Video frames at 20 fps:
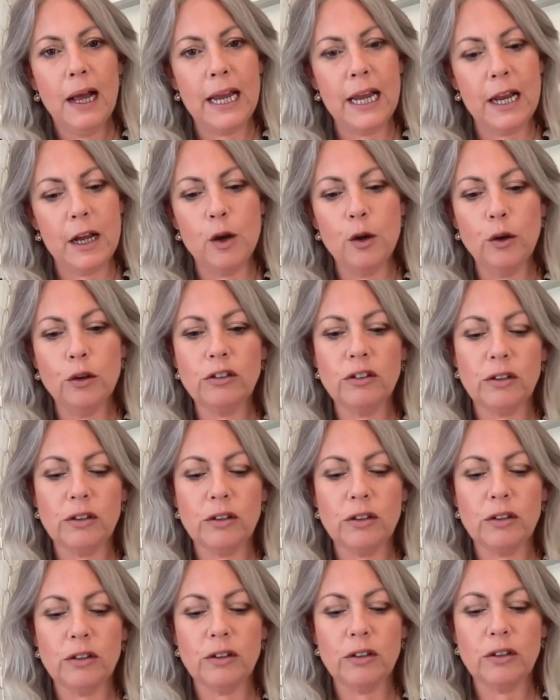It looks
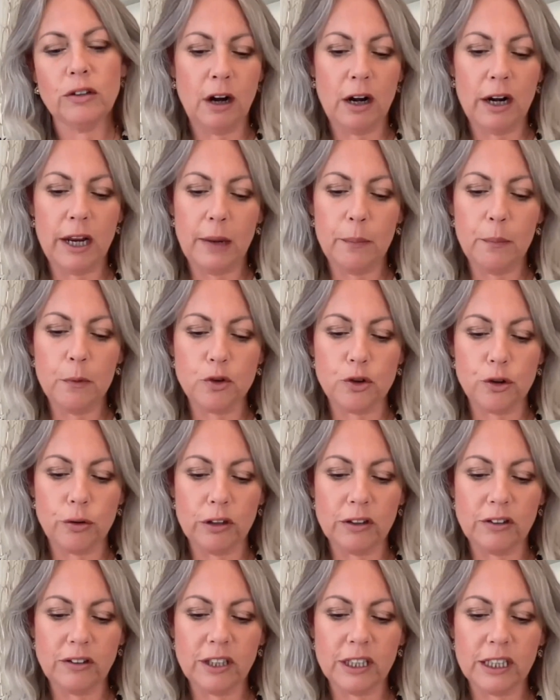like it's a clear
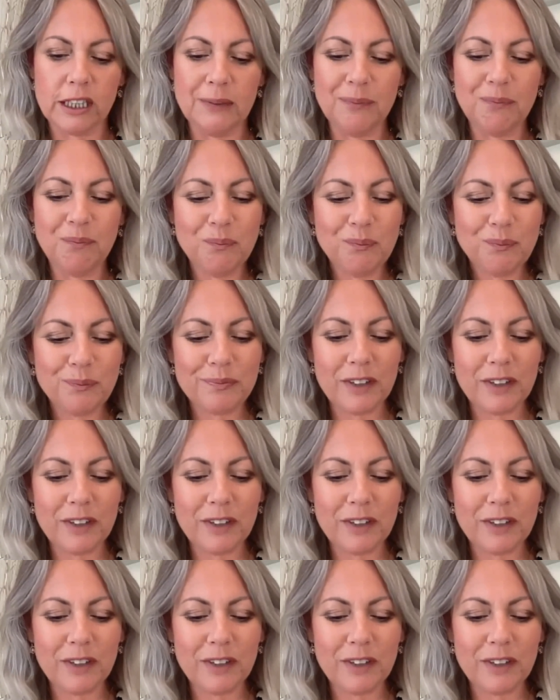majority.